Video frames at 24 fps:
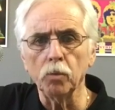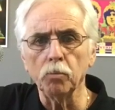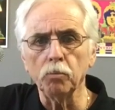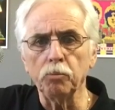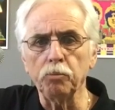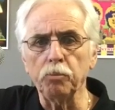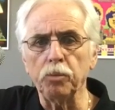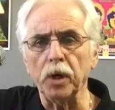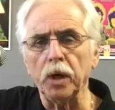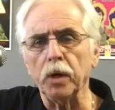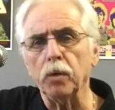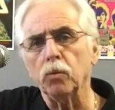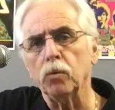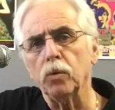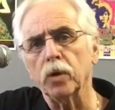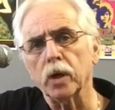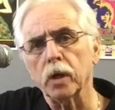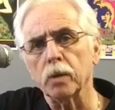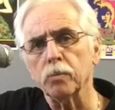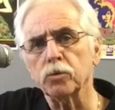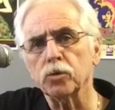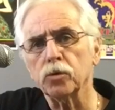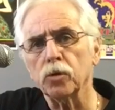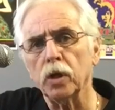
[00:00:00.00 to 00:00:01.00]
But what
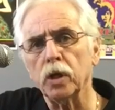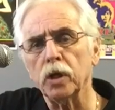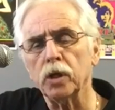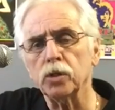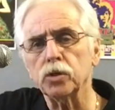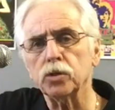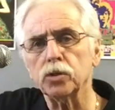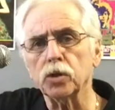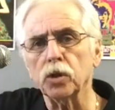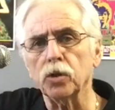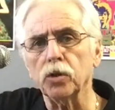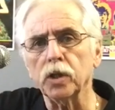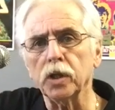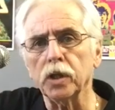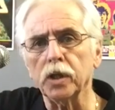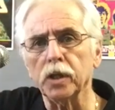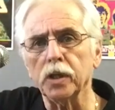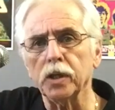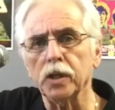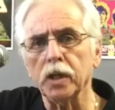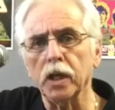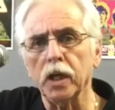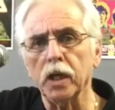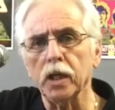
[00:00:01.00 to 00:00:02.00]
I'm trying to show you
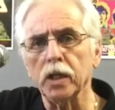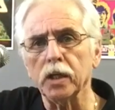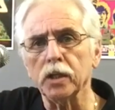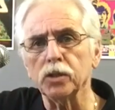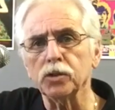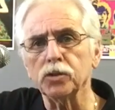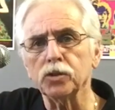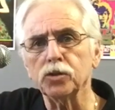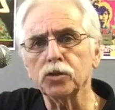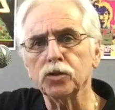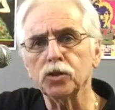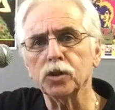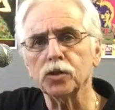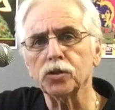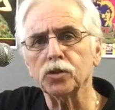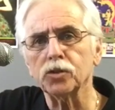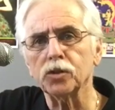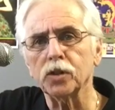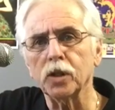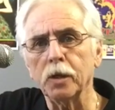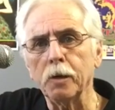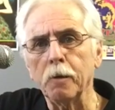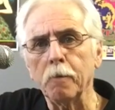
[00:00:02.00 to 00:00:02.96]
today is just,